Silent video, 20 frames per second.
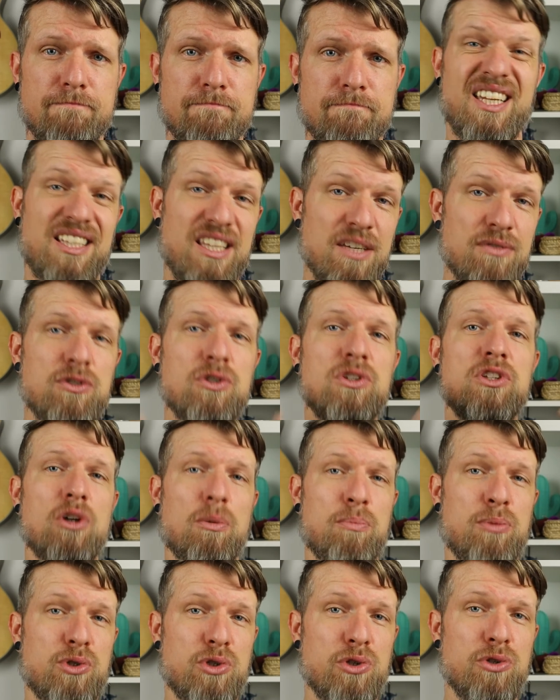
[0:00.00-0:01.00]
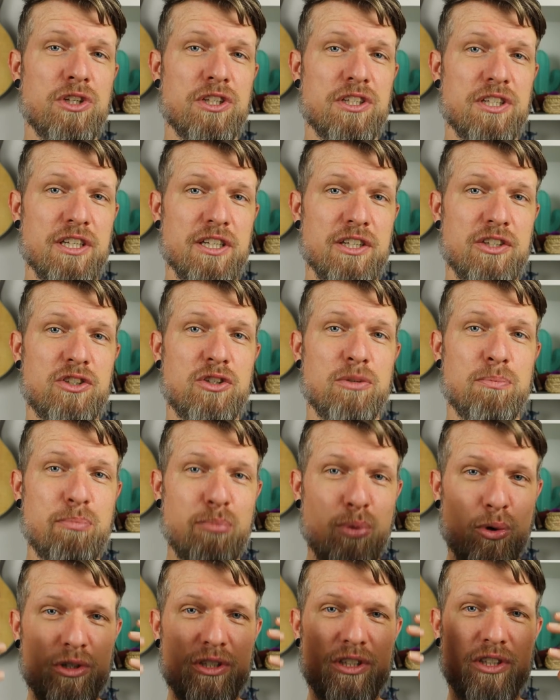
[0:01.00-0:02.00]
It gives you the opportunity to
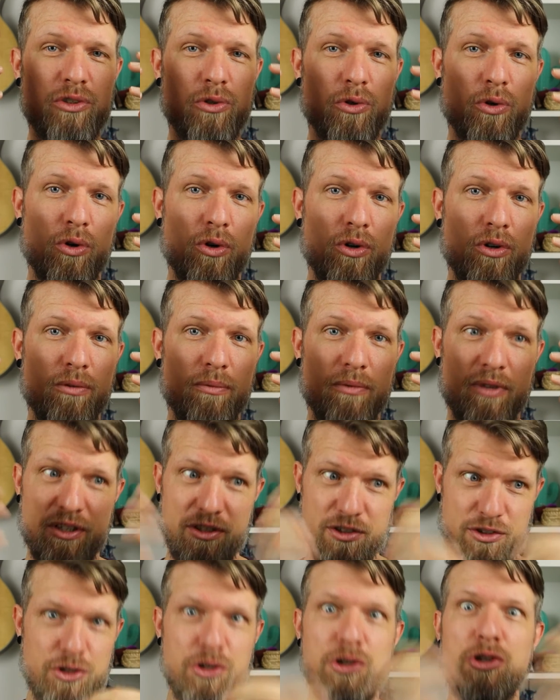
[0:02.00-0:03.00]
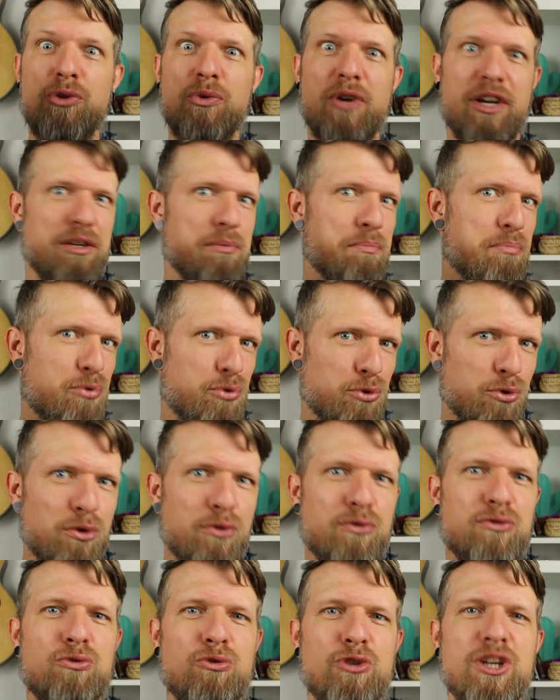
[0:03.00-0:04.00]
put your new and
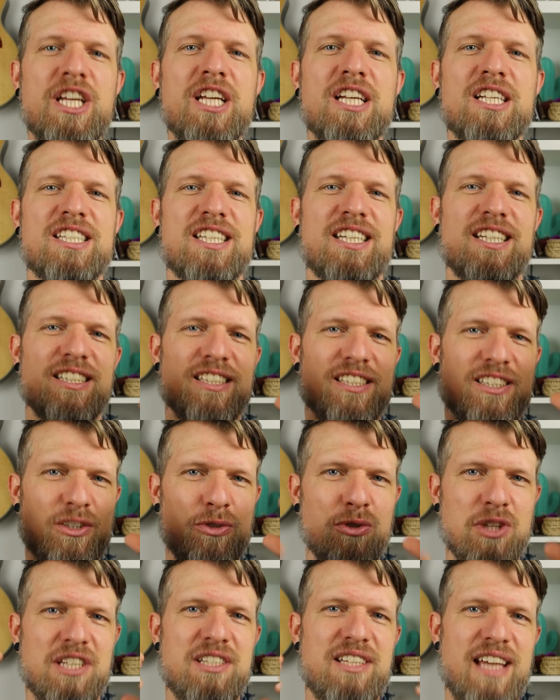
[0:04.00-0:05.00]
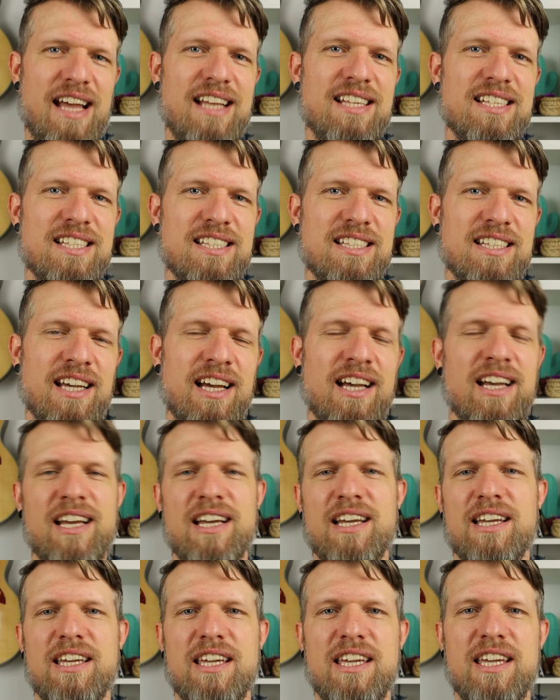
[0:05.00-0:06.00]
improved reading skills to the test
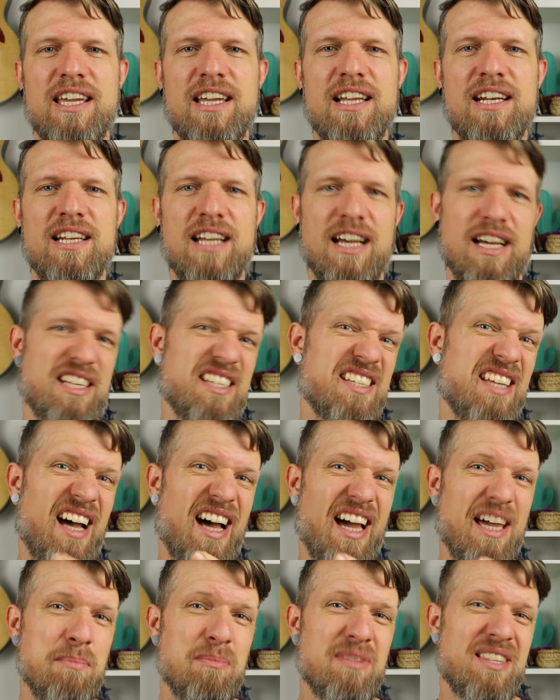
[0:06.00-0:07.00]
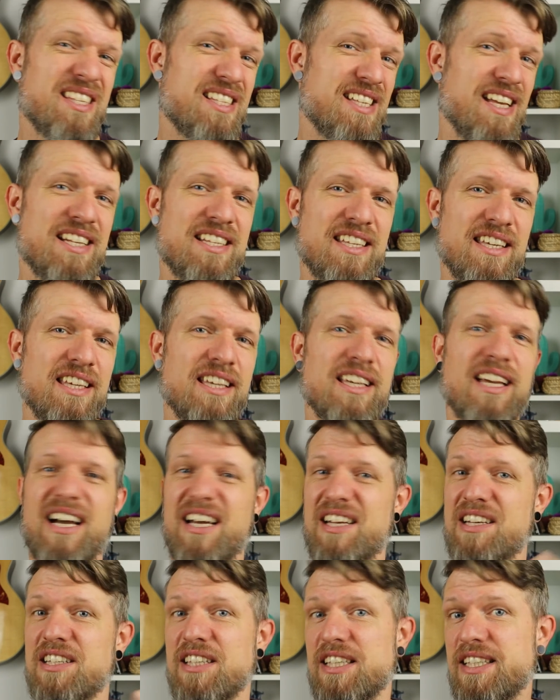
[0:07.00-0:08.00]
in a timed setting
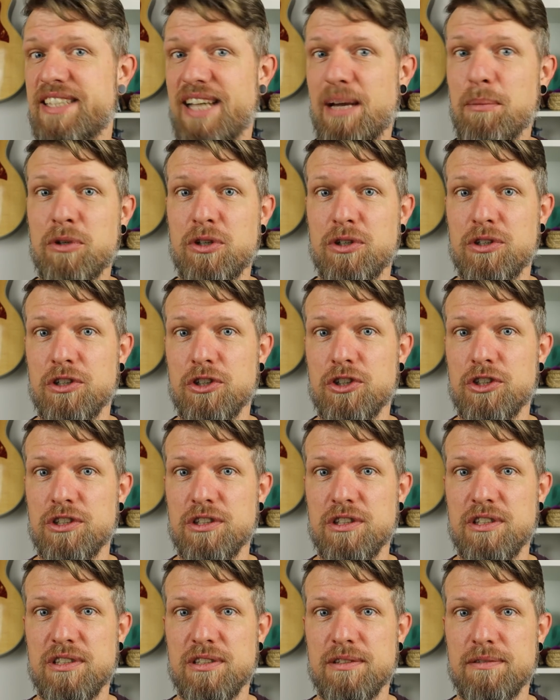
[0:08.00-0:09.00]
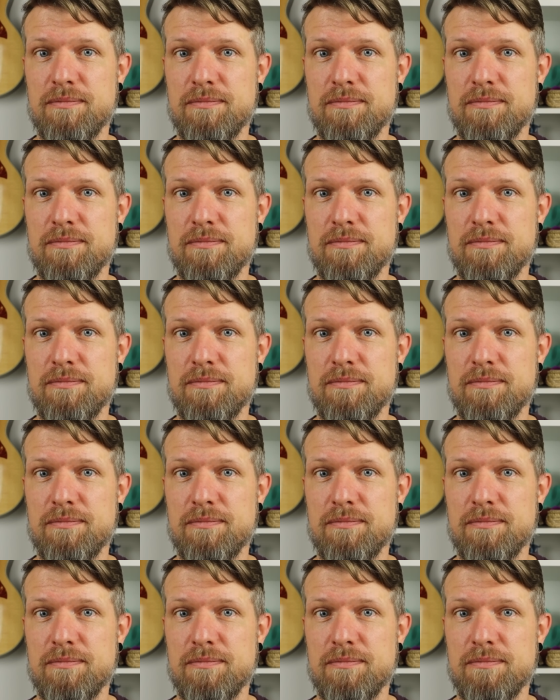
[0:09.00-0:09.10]
under exam conditions.